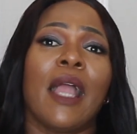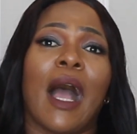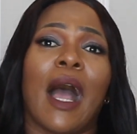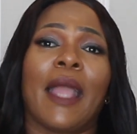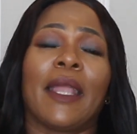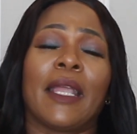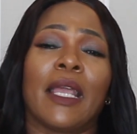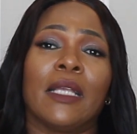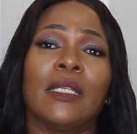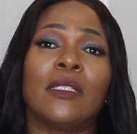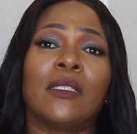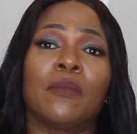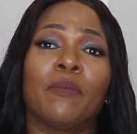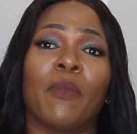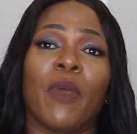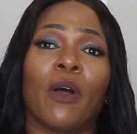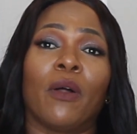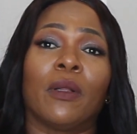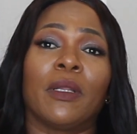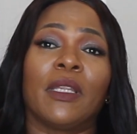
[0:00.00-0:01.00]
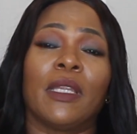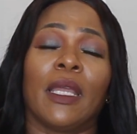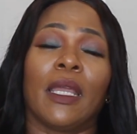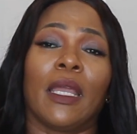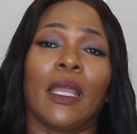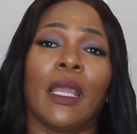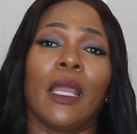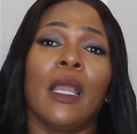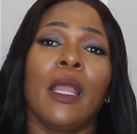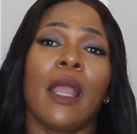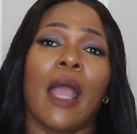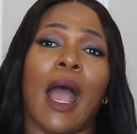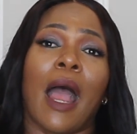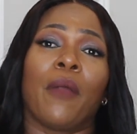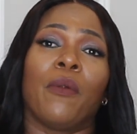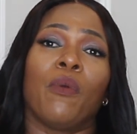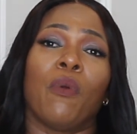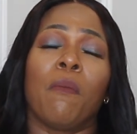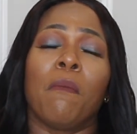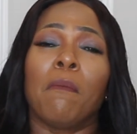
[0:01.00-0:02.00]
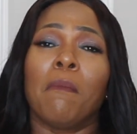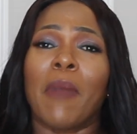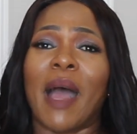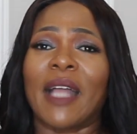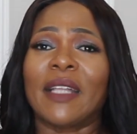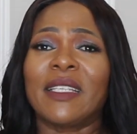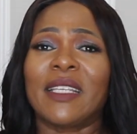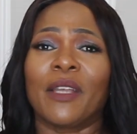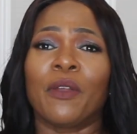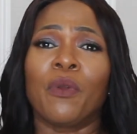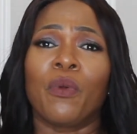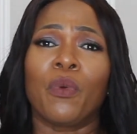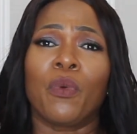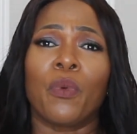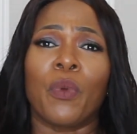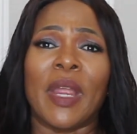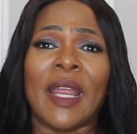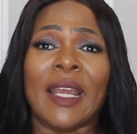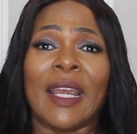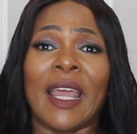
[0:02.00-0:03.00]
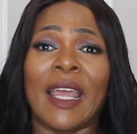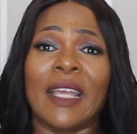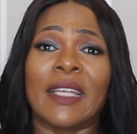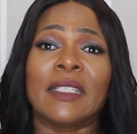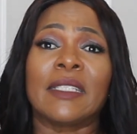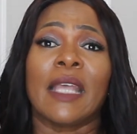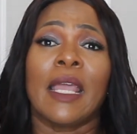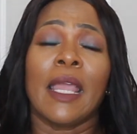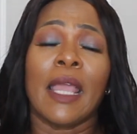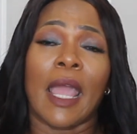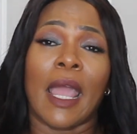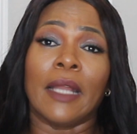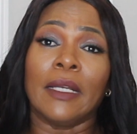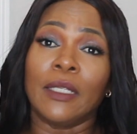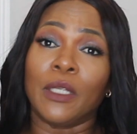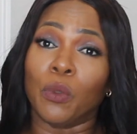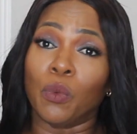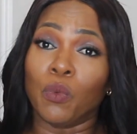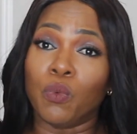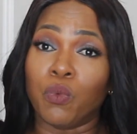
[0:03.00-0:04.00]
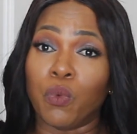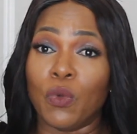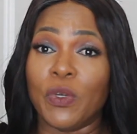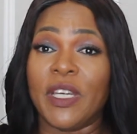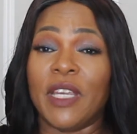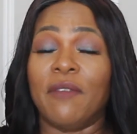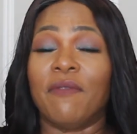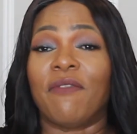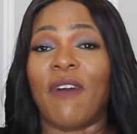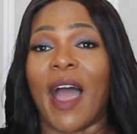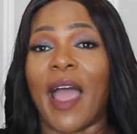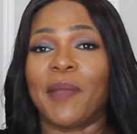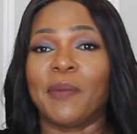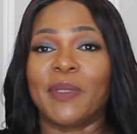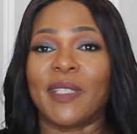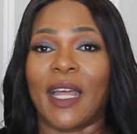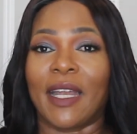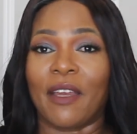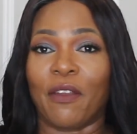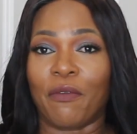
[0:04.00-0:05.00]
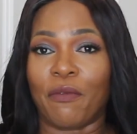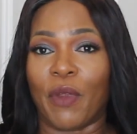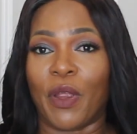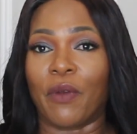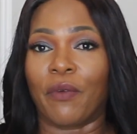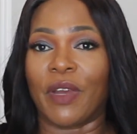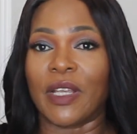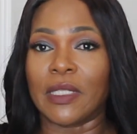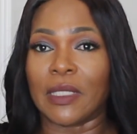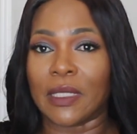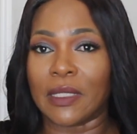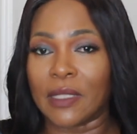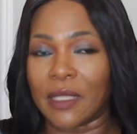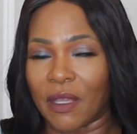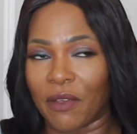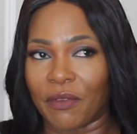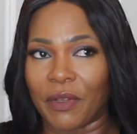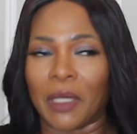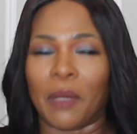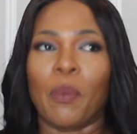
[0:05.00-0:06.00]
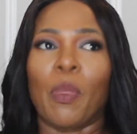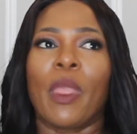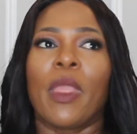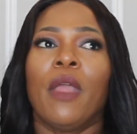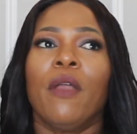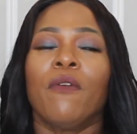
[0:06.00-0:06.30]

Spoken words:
I can smell the aromatic greenness and the woody vibes that the fragrance is giving.